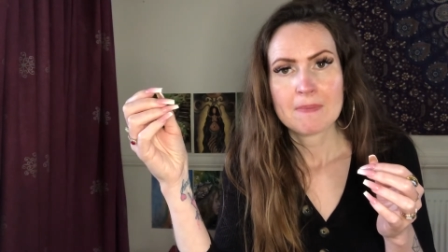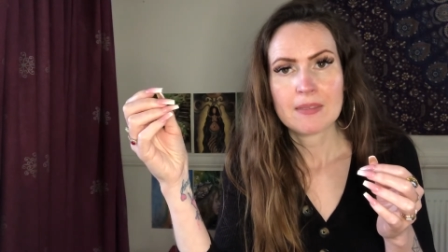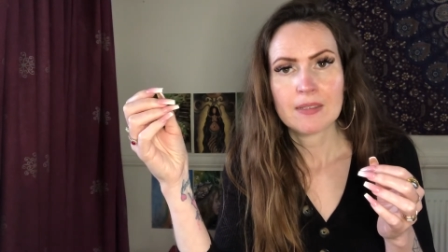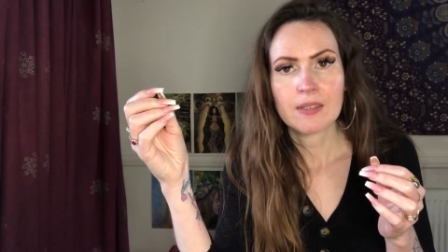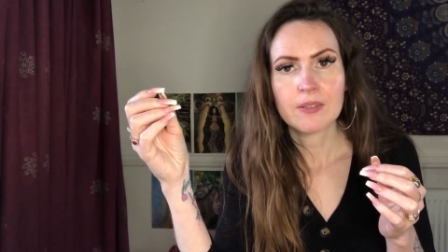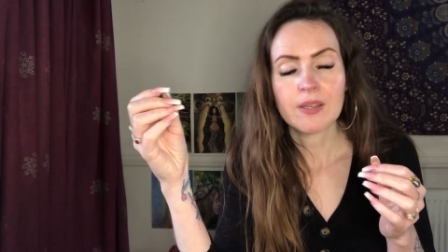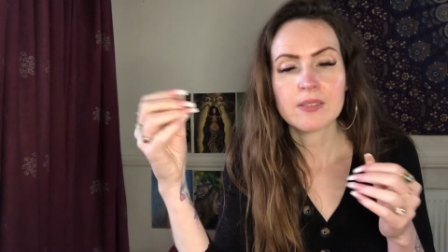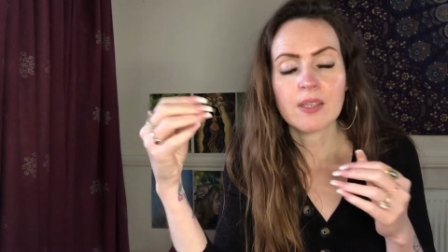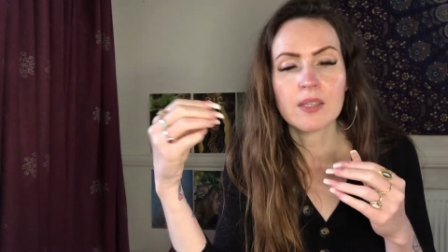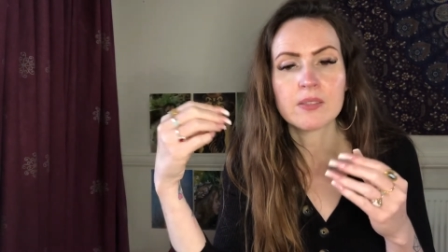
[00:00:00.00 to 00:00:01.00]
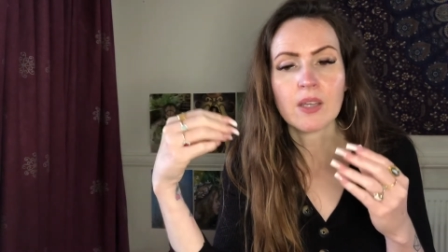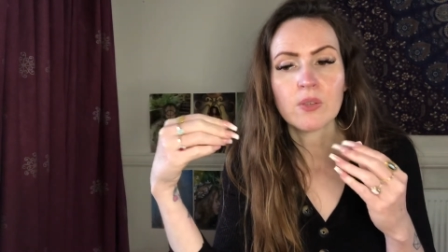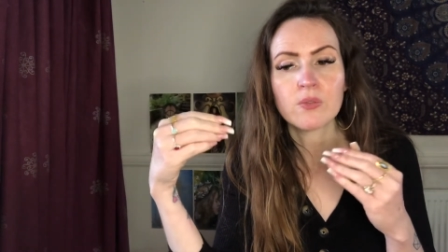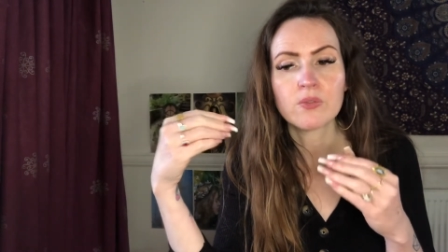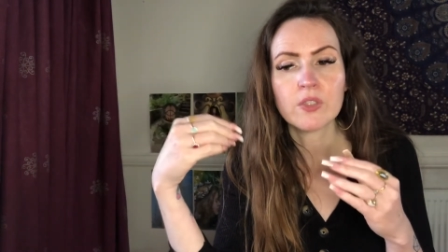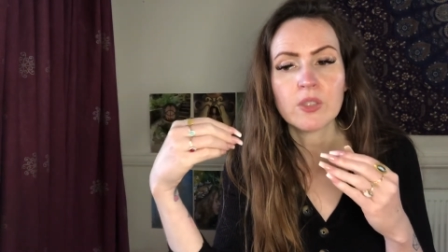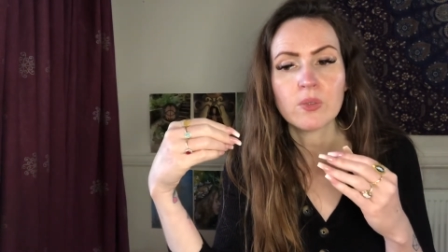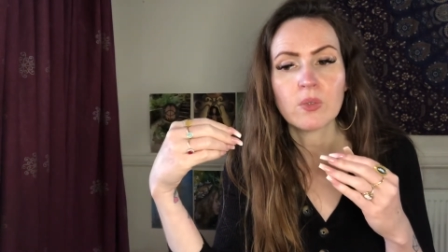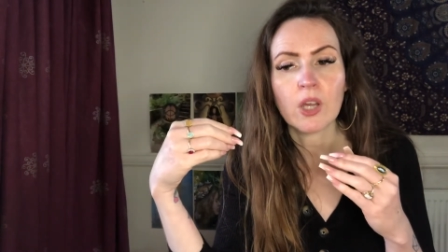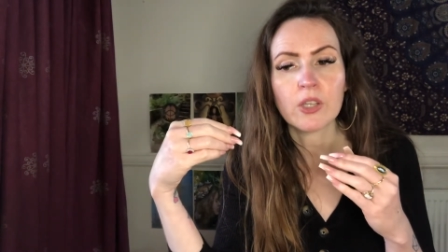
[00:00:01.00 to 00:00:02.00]
you know and and don't
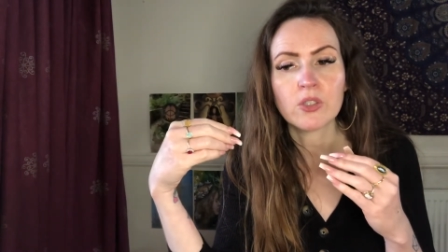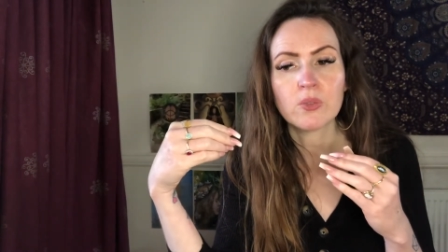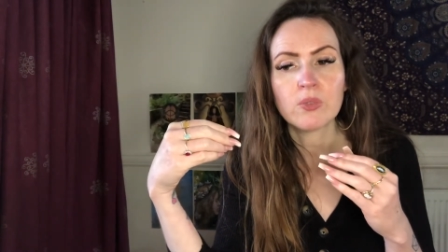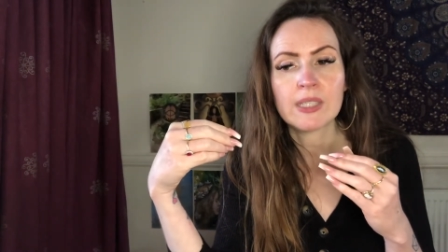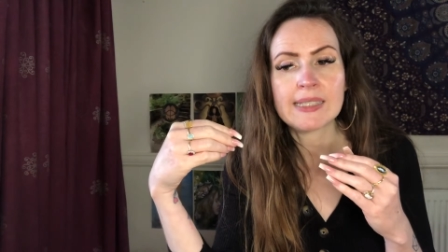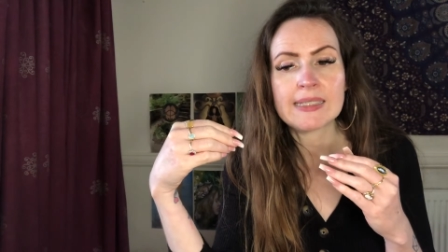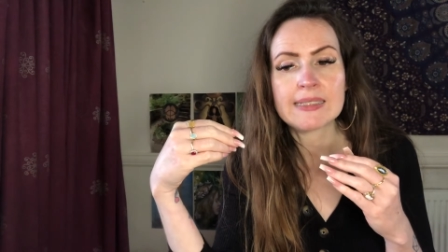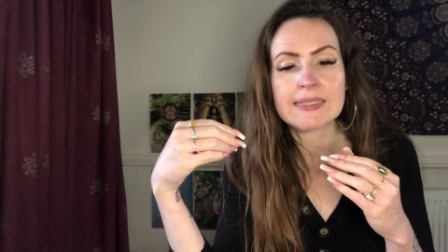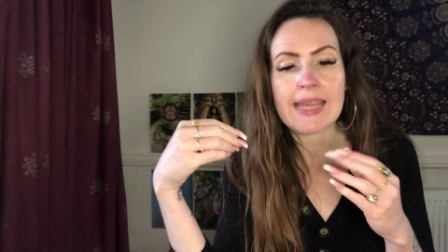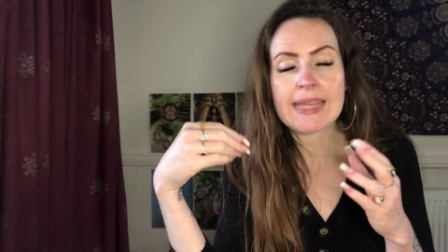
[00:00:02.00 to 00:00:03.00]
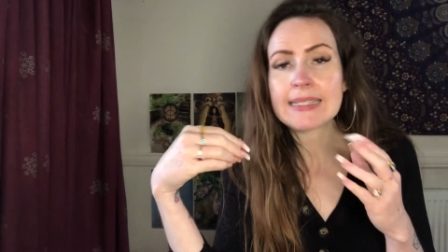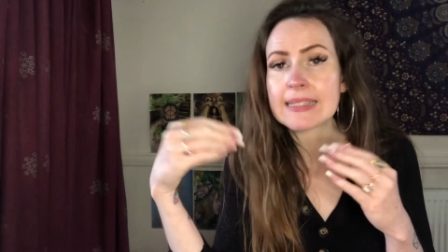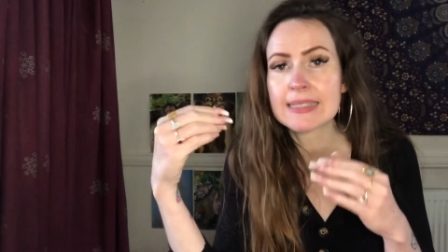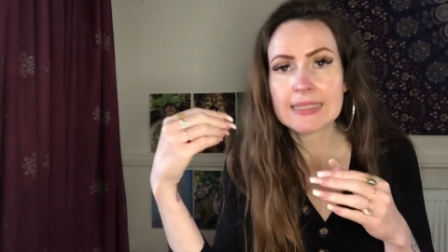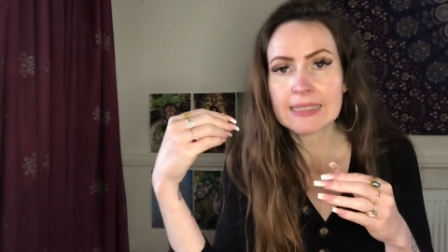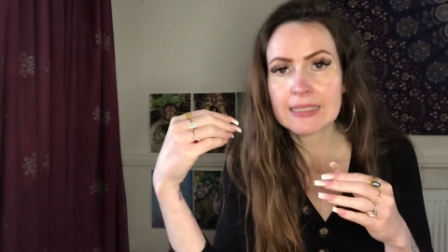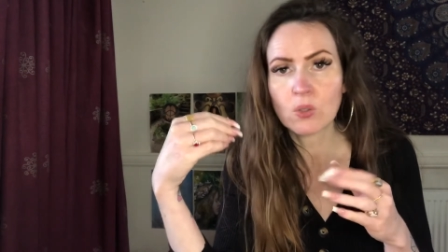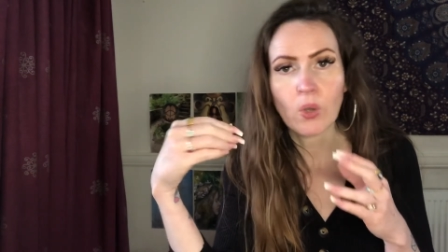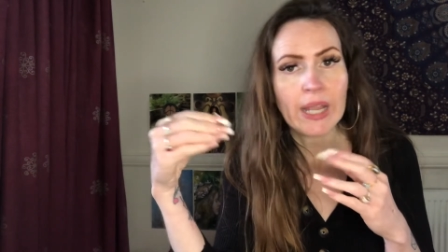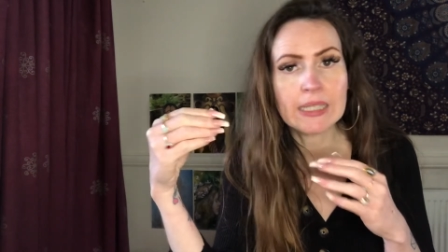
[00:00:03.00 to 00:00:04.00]
feel like you need anything
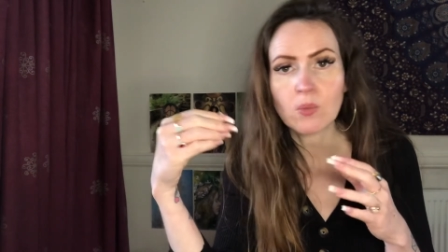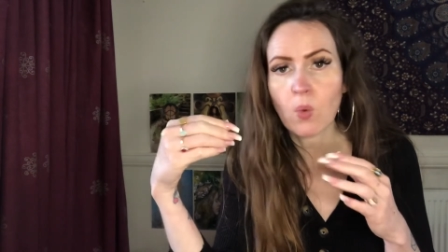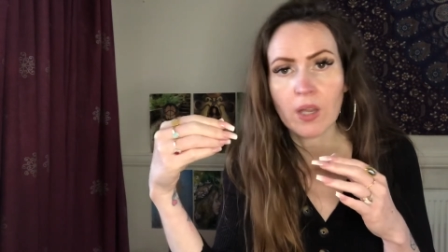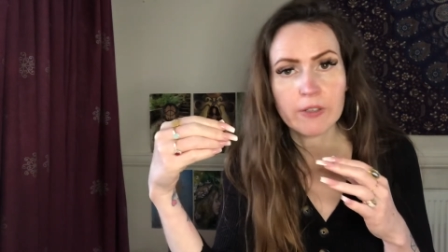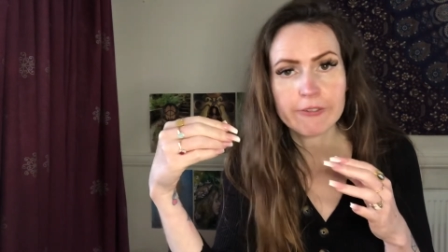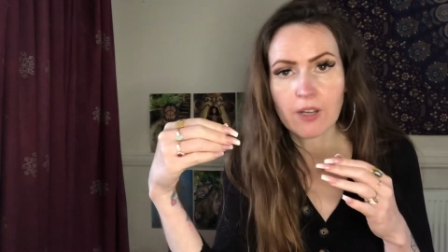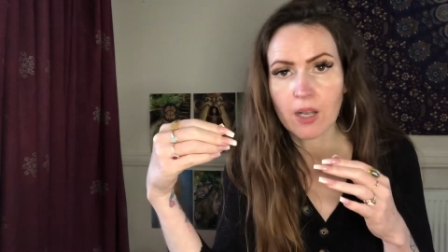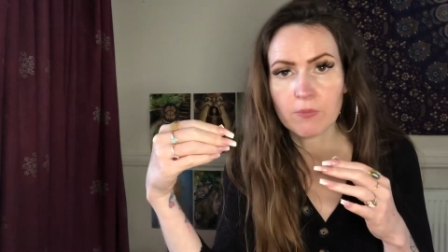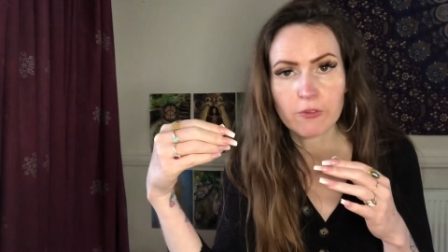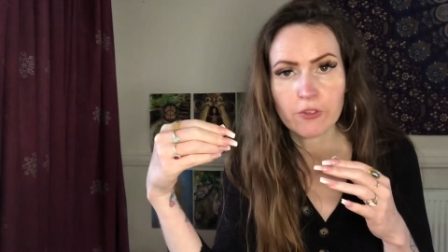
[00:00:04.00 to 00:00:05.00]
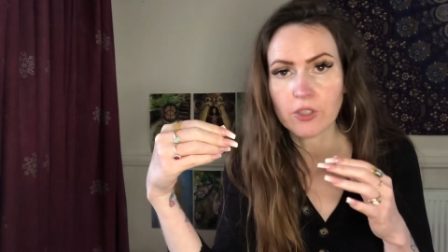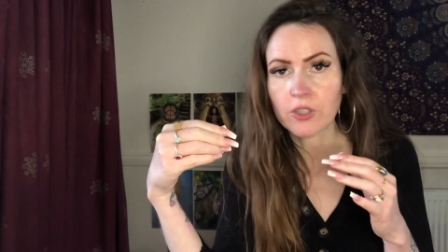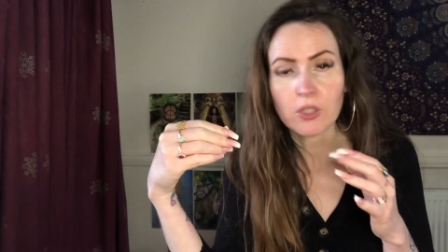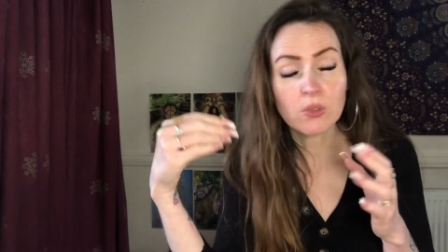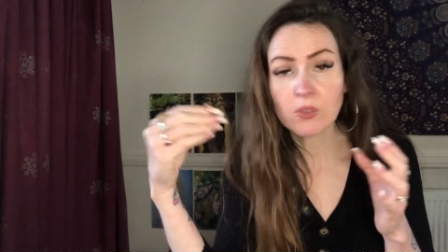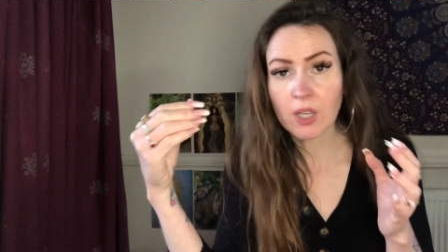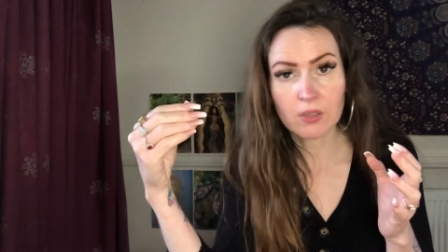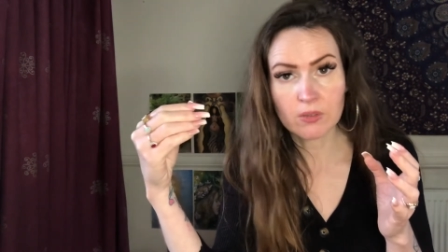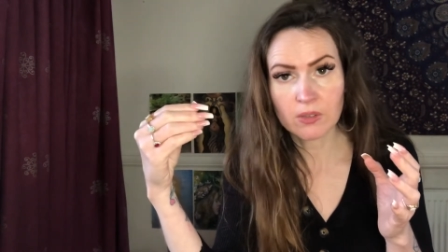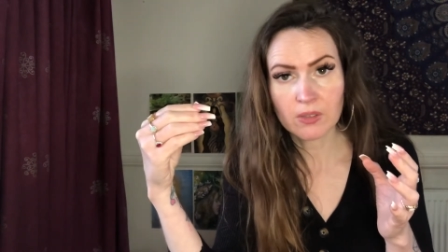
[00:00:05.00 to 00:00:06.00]
or anyone for comfort no you
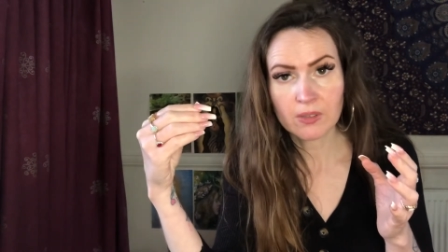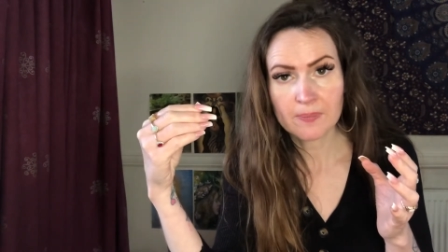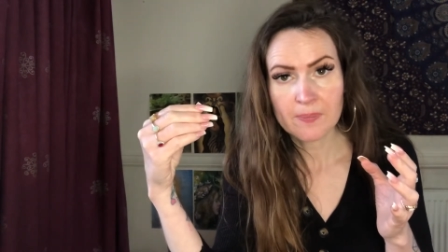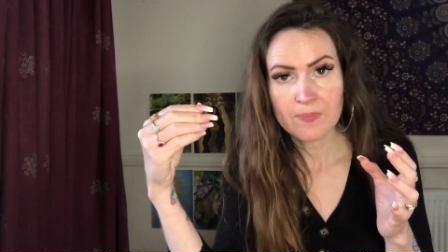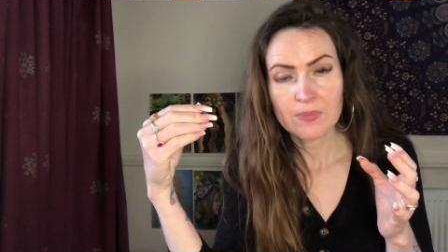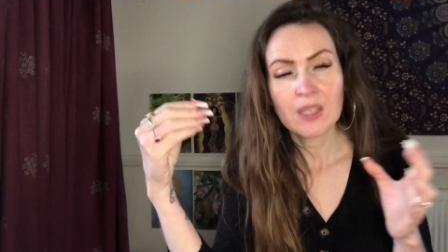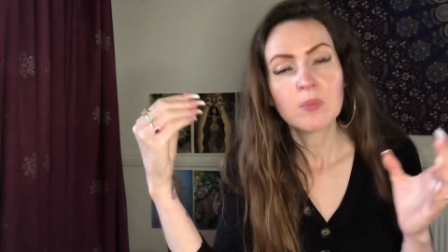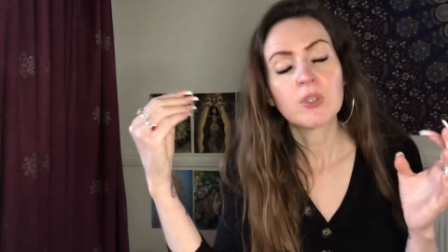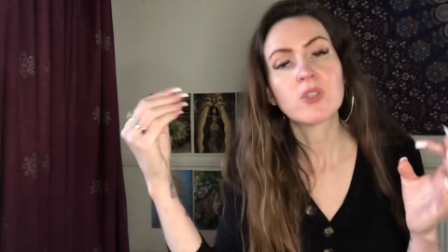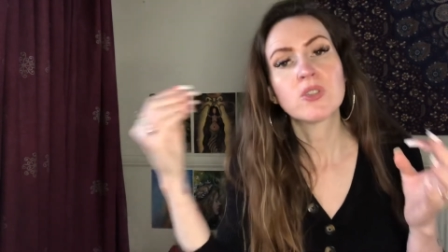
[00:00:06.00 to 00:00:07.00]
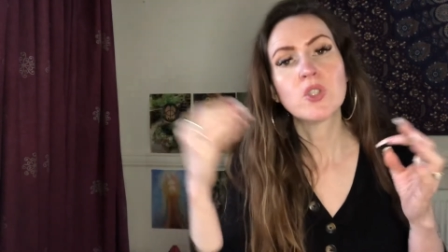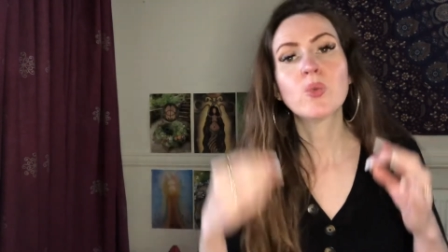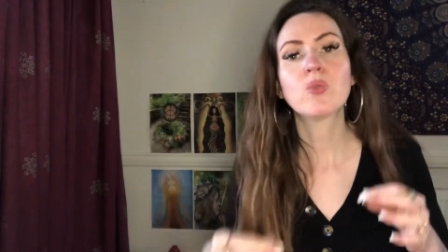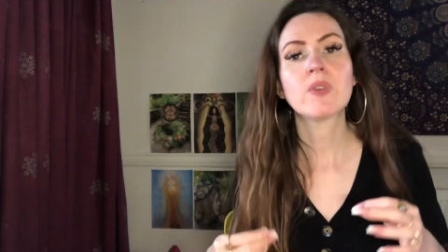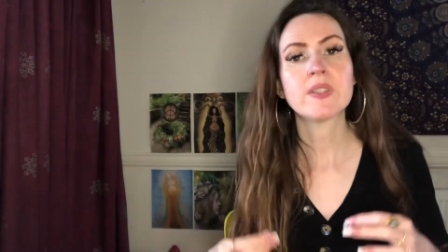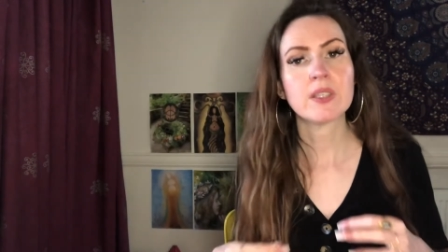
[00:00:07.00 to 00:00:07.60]
don't because you already